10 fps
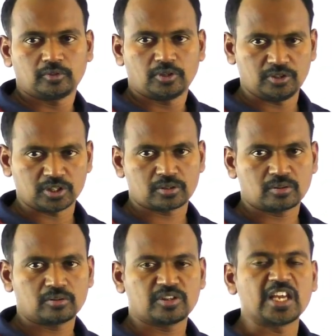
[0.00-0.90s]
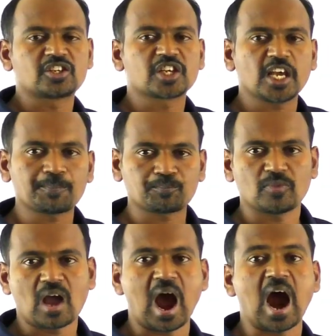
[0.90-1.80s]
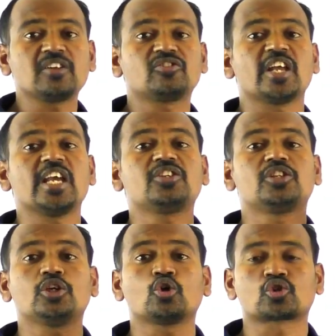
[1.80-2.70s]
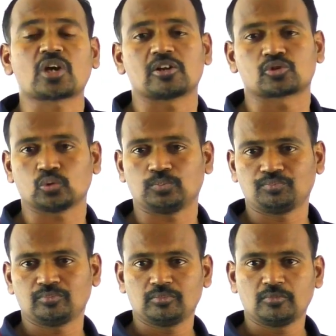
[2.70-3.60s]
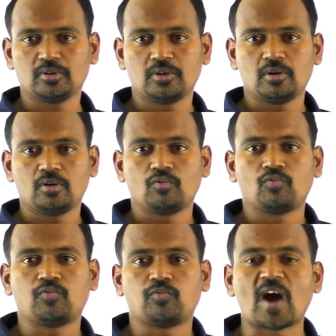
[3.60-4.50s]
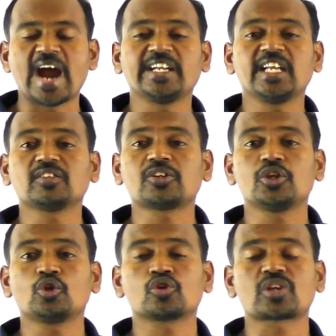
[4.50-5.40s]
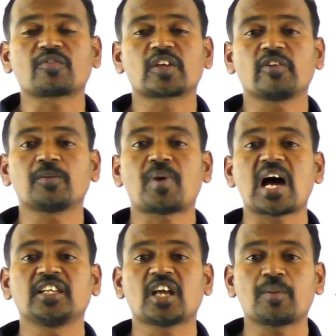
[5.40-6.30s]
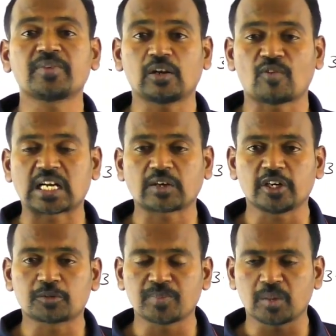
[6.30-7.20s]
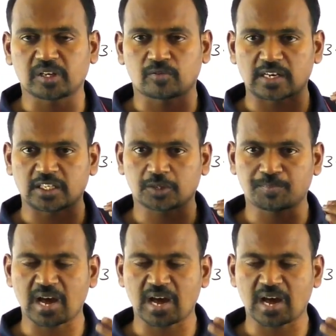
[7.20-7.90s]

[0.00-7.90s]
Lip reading: In this. Their shape and their zeros also. Finding the zeros of given polynomial, whatever it may be, quadratic